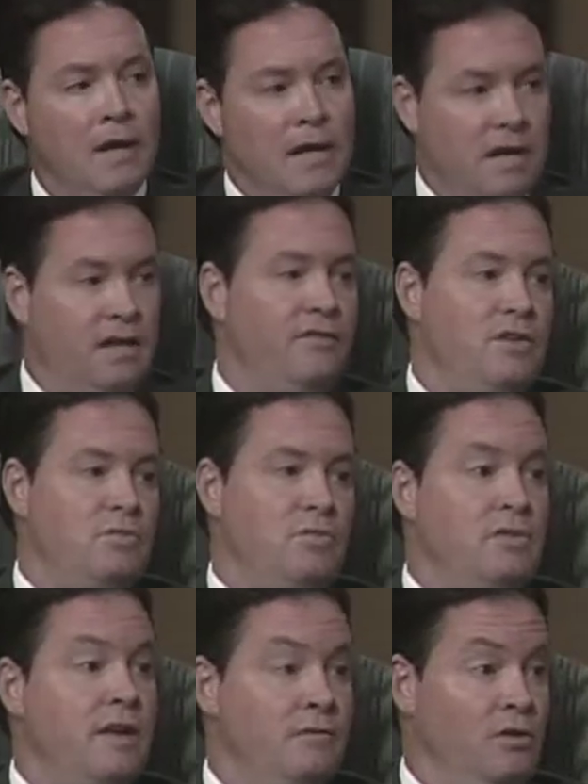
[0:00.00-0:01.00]

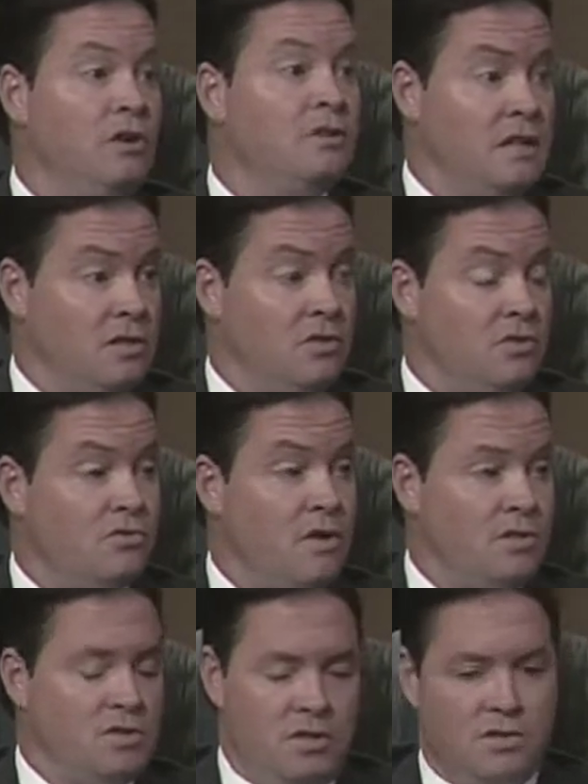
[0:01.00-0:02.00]
individuals have looked at
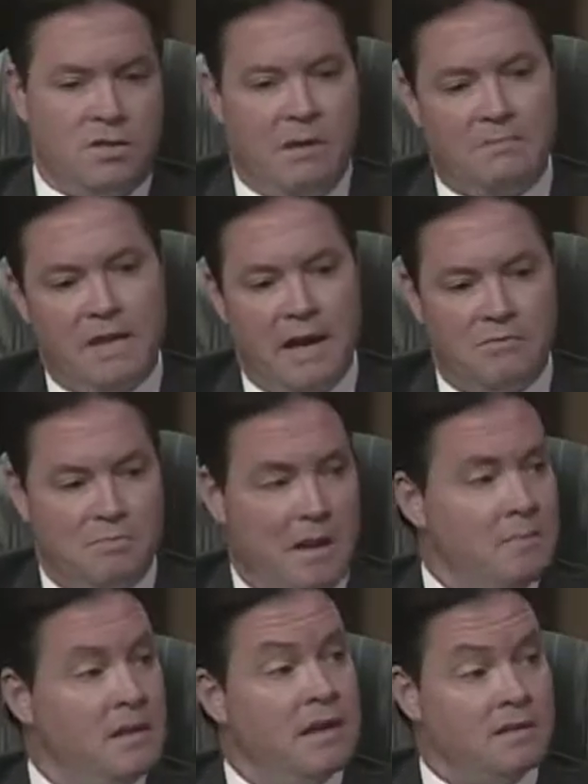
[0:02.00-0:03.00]
construction sometimes
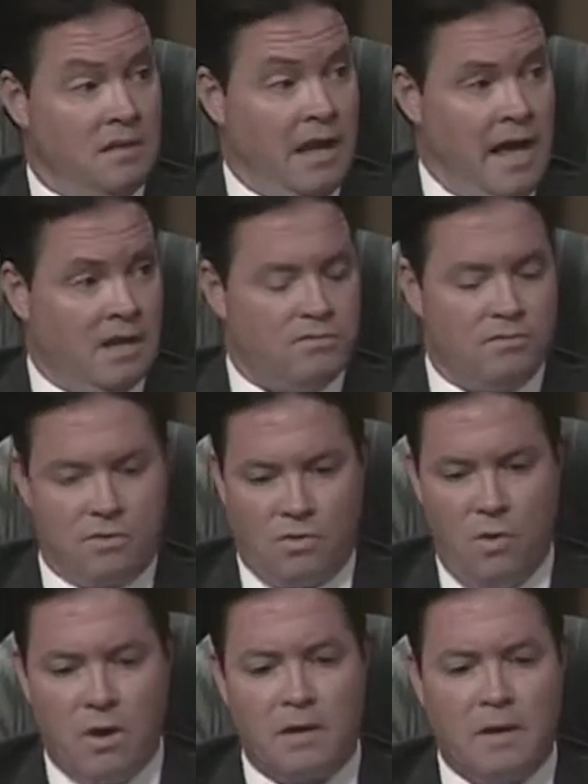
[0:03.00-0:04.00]
maybe as a last
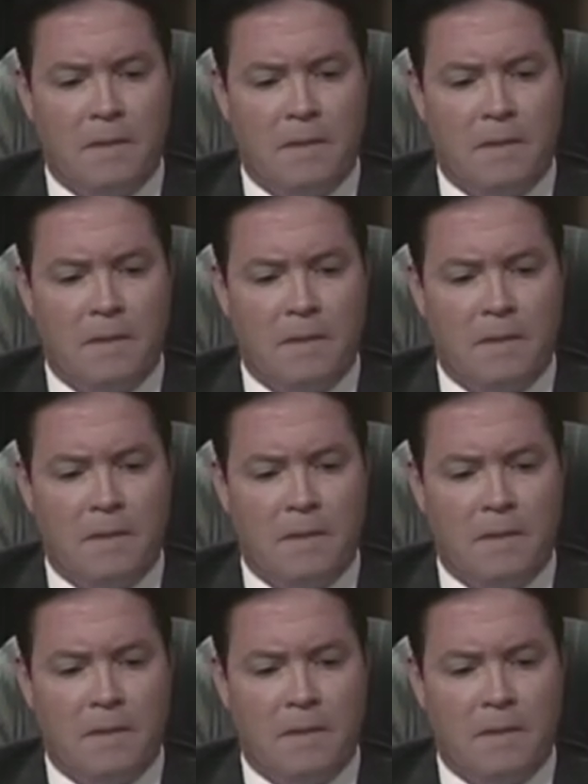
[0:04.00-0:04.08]
resort.